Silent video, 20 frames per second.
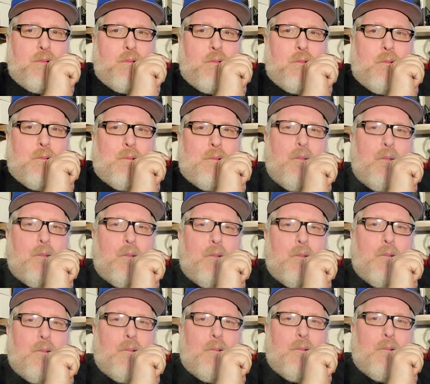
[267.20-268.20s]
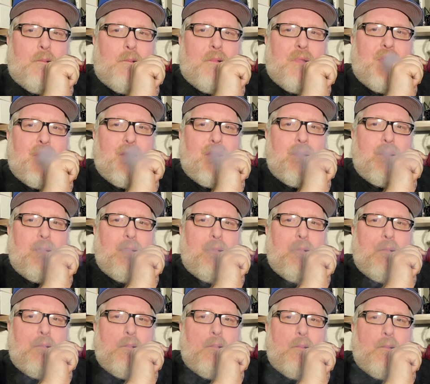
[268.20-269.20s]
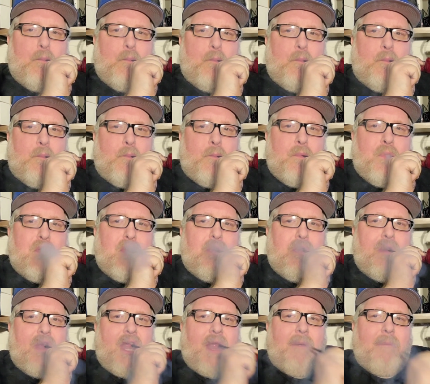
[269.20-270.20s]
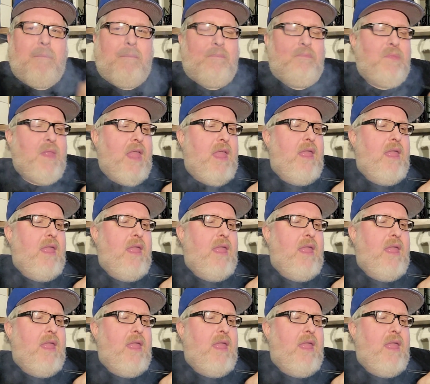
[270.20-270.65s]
[no speech]